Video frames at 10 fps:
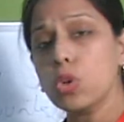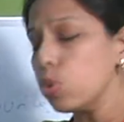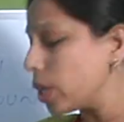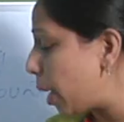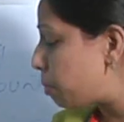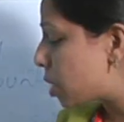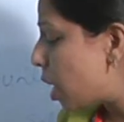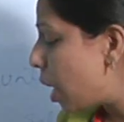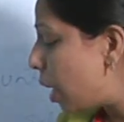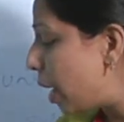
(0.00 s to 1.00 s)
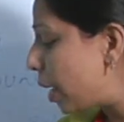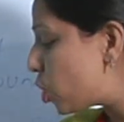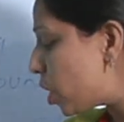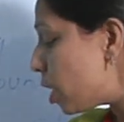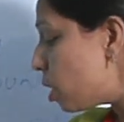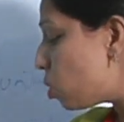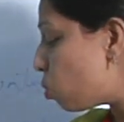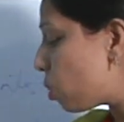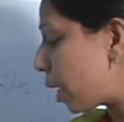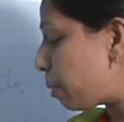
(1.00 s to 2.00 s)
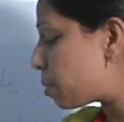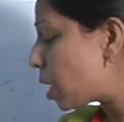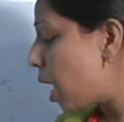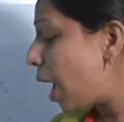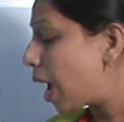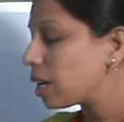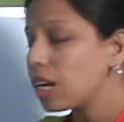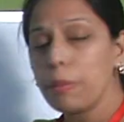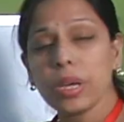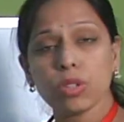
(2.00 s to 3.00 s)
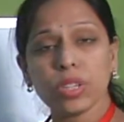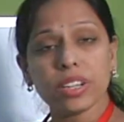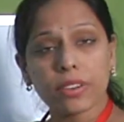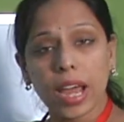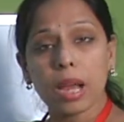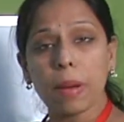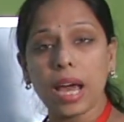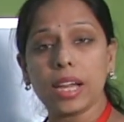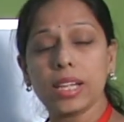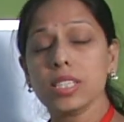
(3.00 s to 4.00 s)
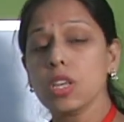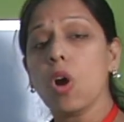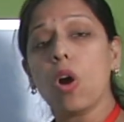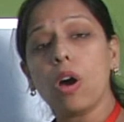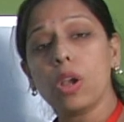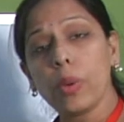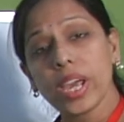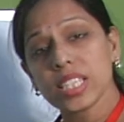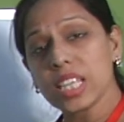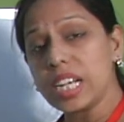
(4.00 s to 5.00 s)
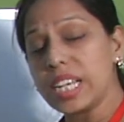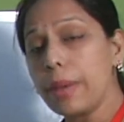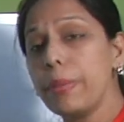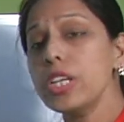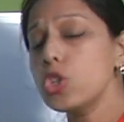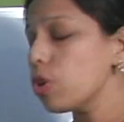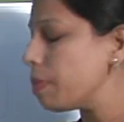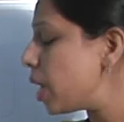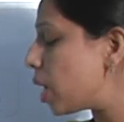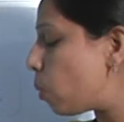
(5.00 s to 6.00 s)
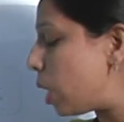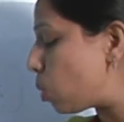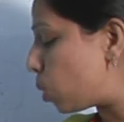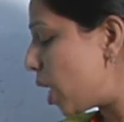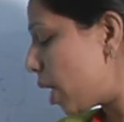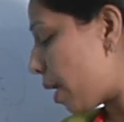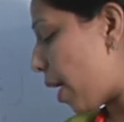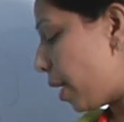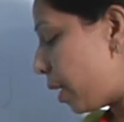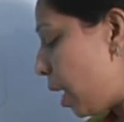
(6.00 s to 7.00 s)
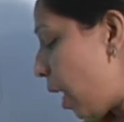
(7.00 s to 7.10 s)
two times, ledger two times, and coming to the trial balance, always debit should be equal to the credit.